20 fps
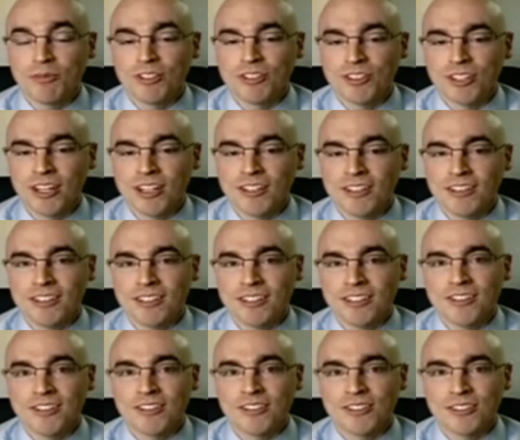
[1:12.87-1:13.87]
we designed it to
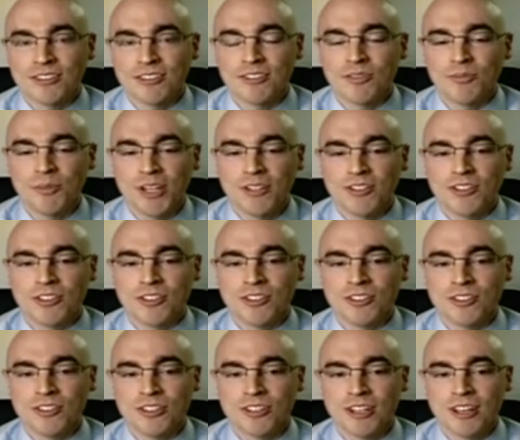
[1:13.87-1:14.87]
his
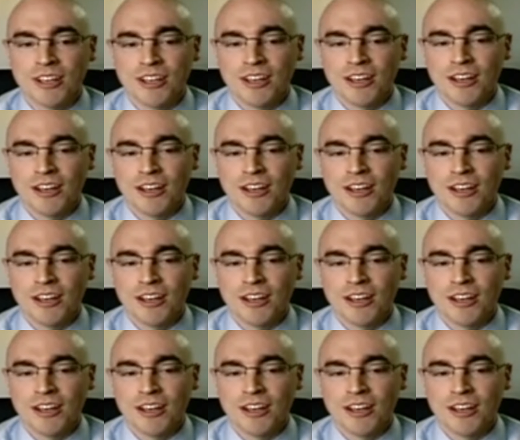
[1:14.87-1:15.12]
dimensions,